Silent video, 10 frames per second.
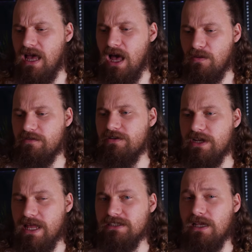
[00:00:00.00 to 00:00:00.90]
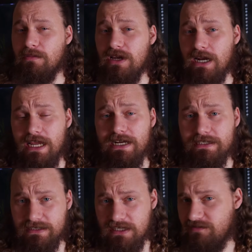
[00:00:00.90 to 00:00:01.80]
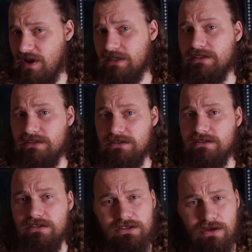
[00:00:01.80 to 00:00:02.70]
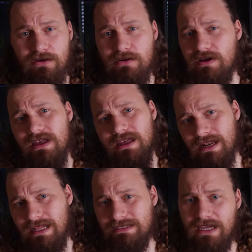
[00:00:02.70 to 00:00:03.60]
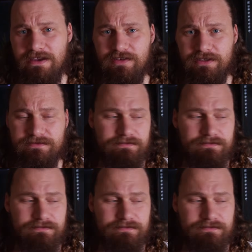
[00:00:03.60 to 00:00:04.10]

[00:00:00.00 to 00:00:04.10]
However, it has some clear disadvantages, so let's dive in.